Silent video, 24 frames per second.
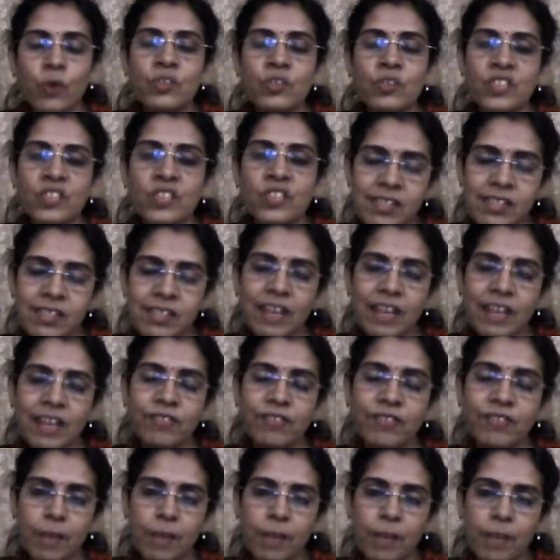just like
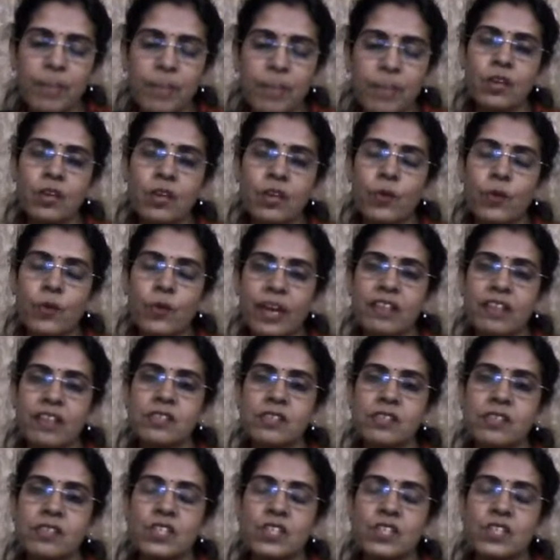fundamental rights,
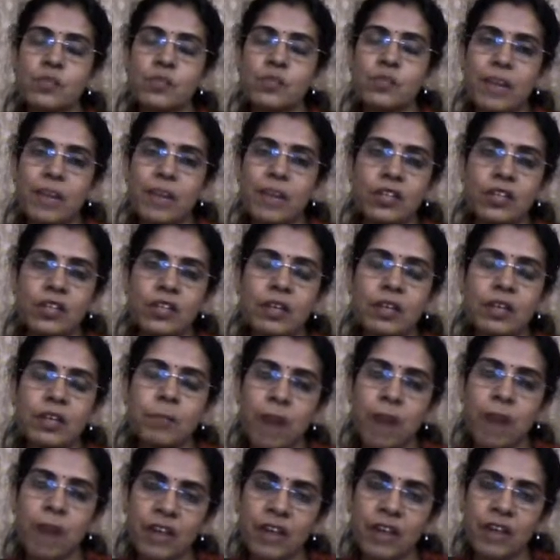which is mentioned in
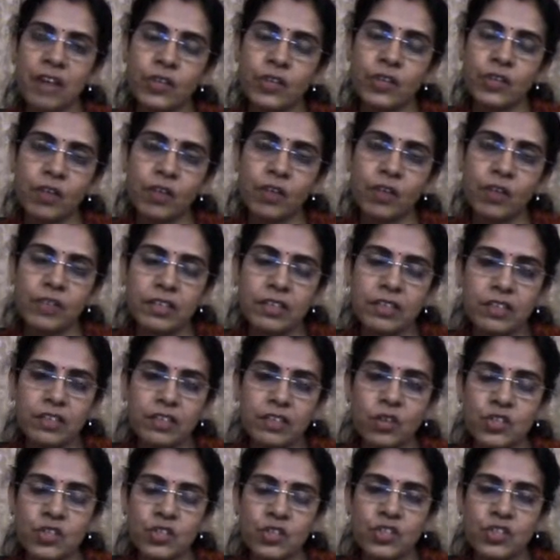Part 3 of the Indian
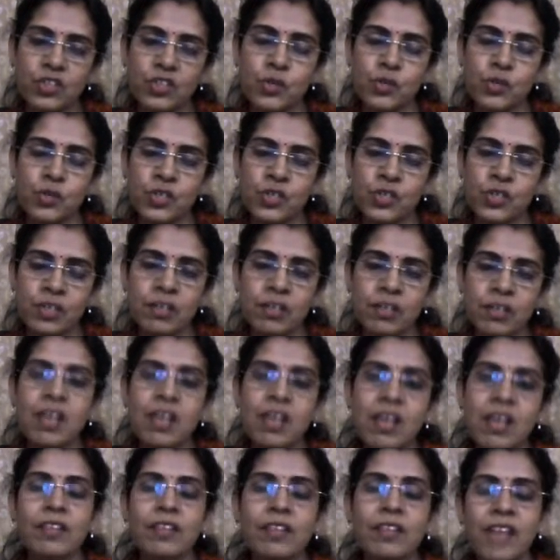Constitution,
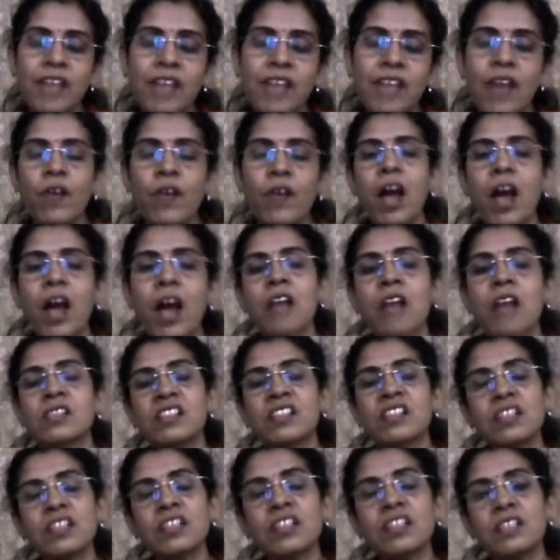there are
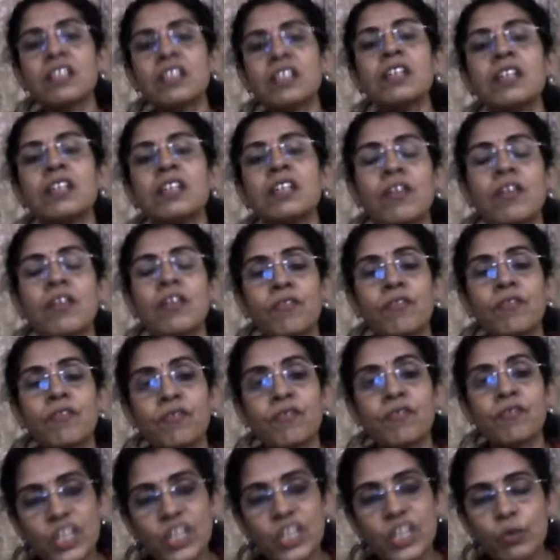certain
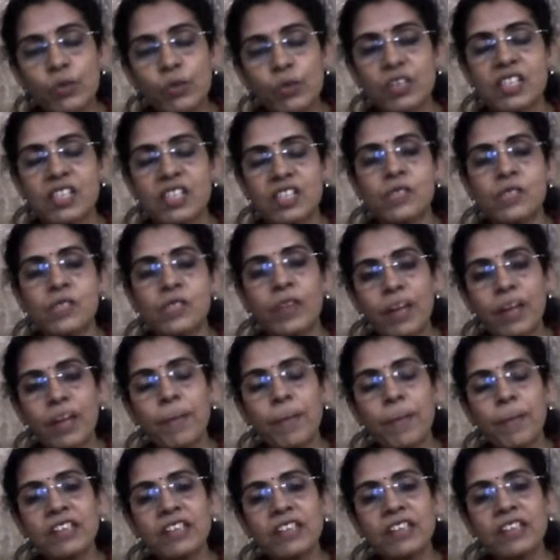duties,
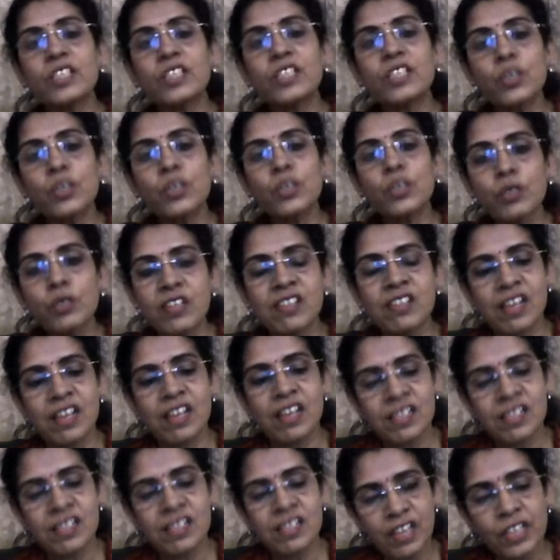fundamental duties
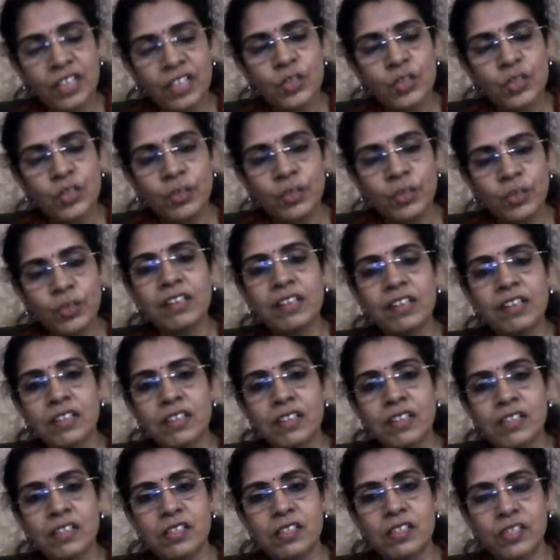assigned to the Indian
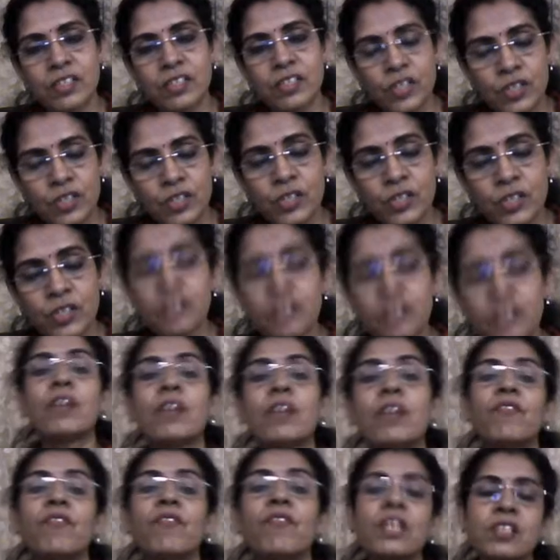citizens,
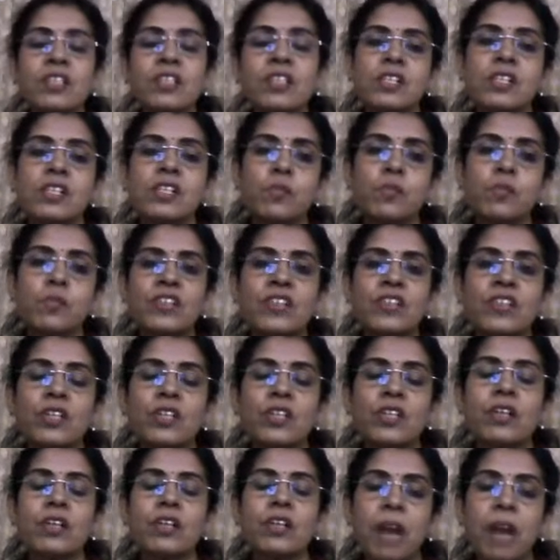which is mentioned
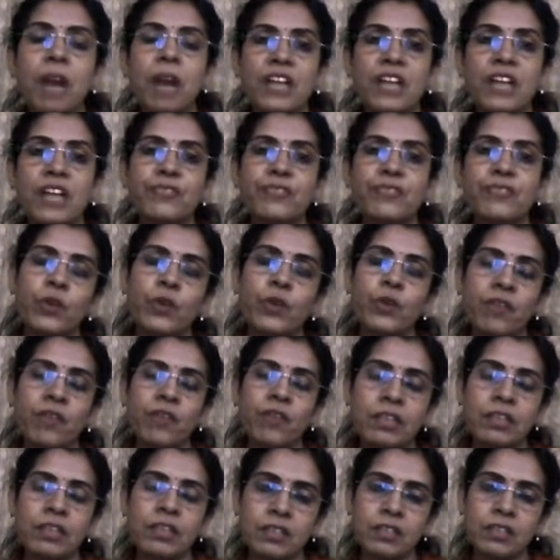in Part 4 of the
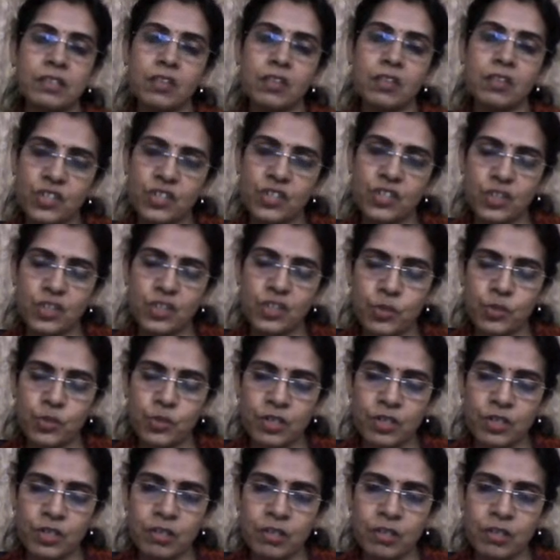Indian Constitution.